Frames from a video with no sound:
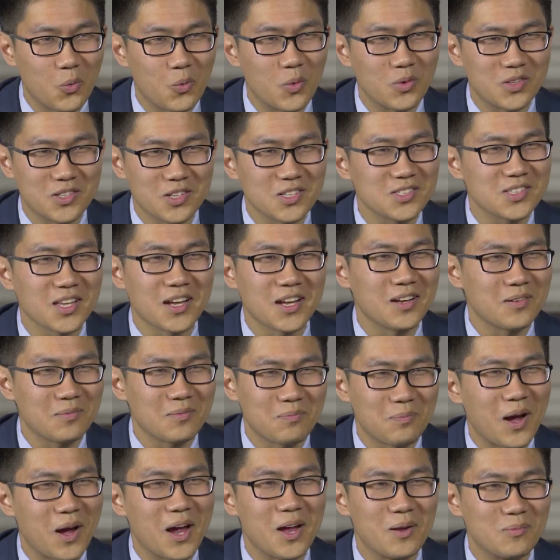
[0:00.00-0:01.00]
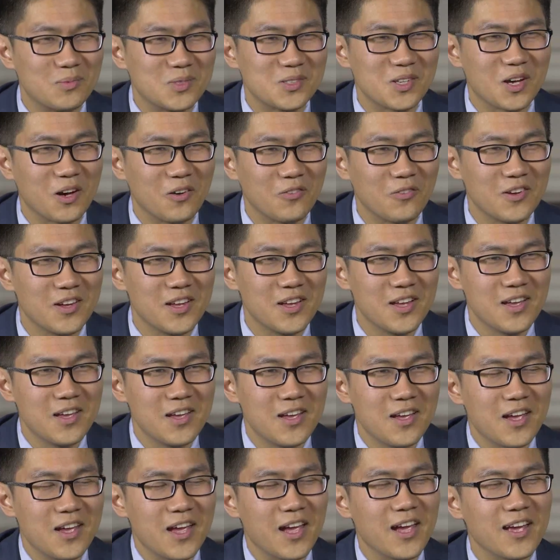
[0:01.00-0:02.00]
just like by himself.
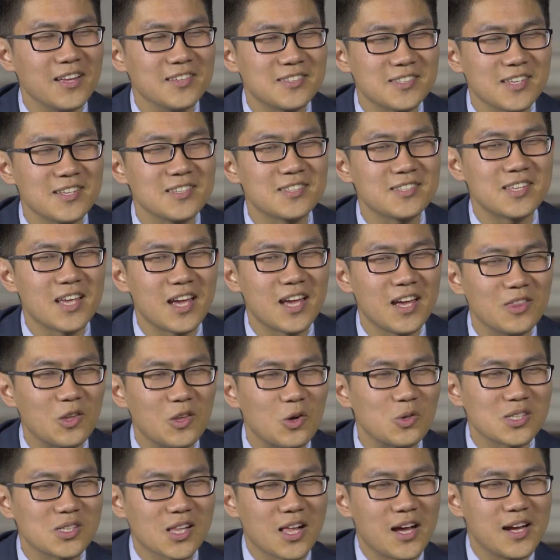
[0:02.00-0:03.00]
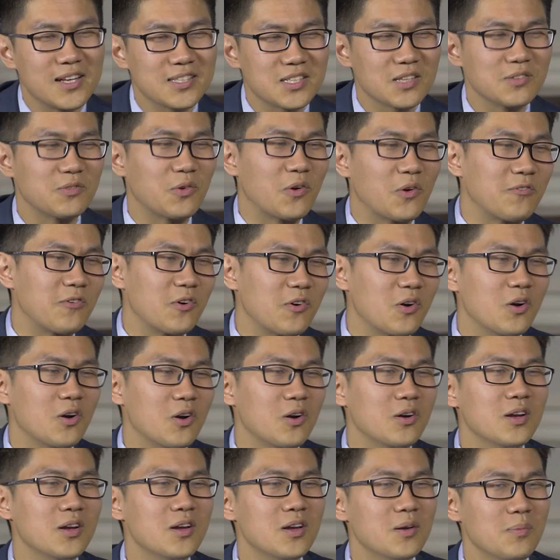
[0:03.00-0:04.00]
And since then, those clients have
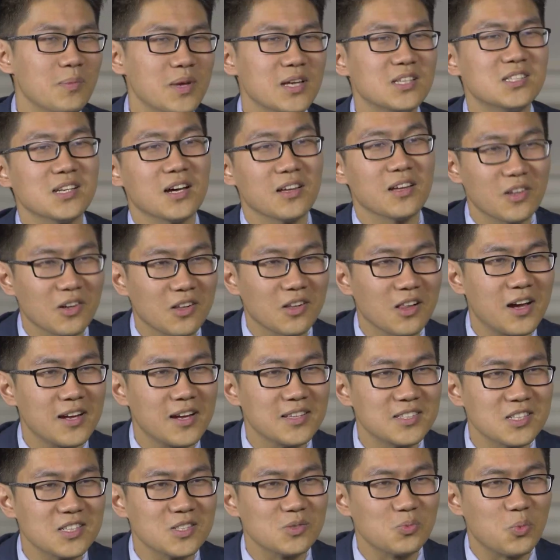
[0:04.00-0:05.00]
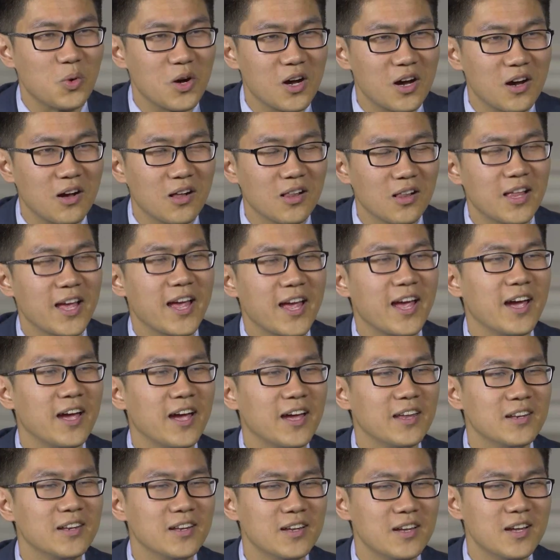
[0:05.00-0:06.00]
referred me to other clients as well.
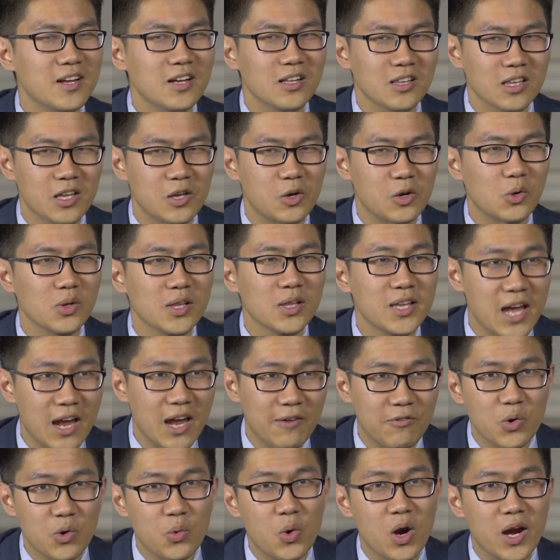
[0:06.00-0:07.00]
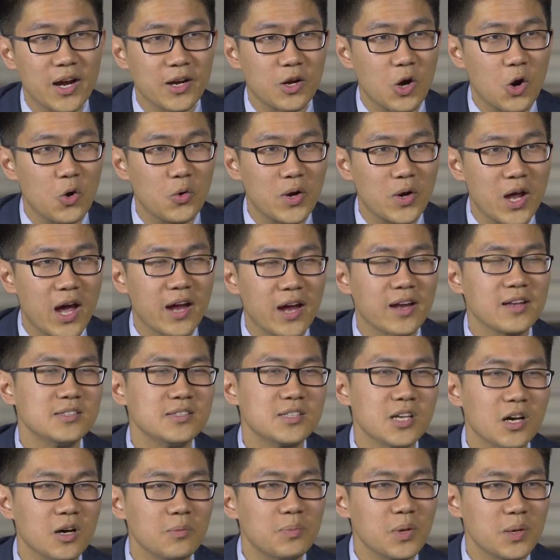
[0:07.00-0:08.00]
And literally everywhere I go now, I can
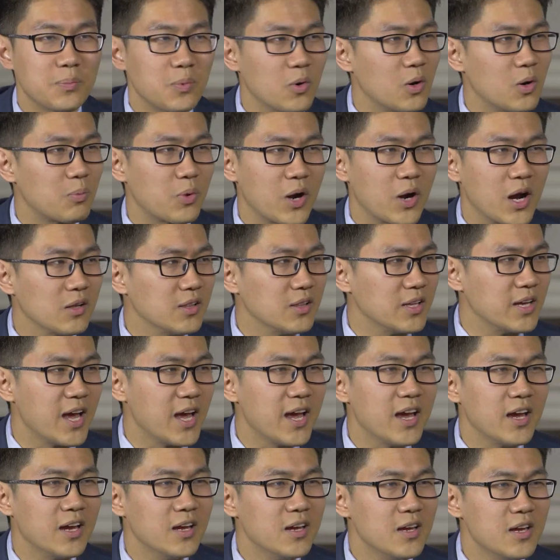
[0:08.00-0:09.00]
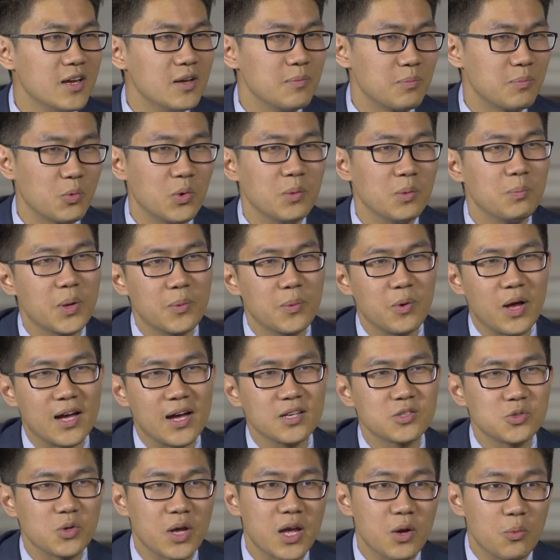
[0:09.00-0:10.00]
tell people proudly, hey, when people
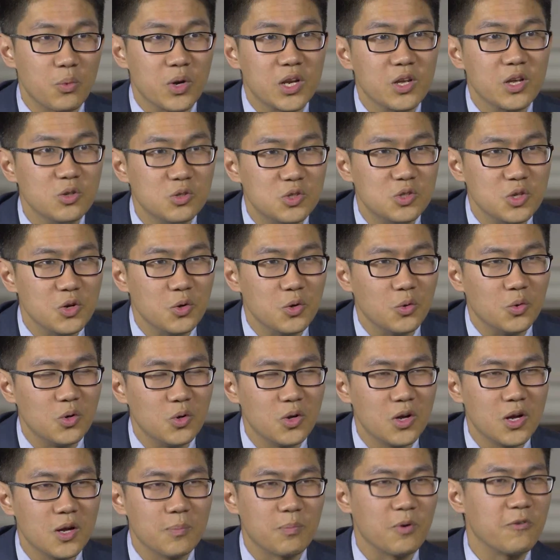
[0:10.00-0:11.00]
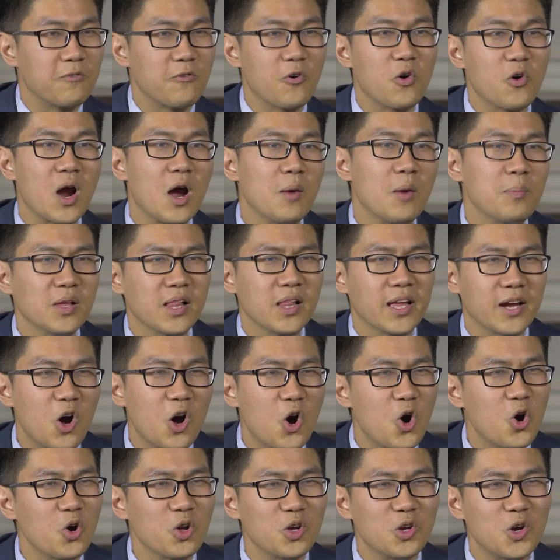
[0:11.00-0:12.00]
ask you, hey, what do you do? Before I'd be like,
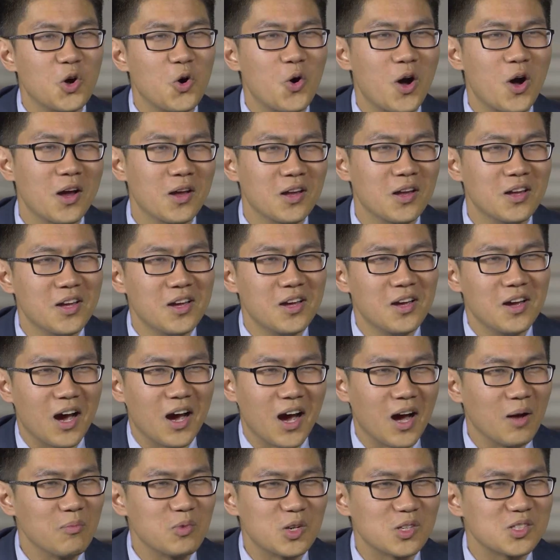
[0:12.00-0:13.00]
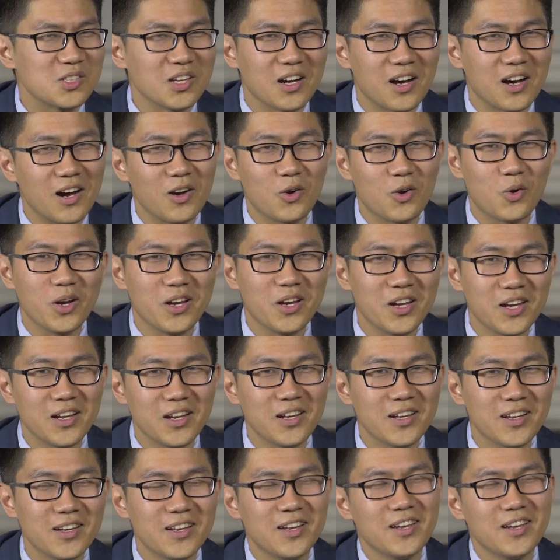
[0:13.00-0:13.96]
oh, I'm just a hungry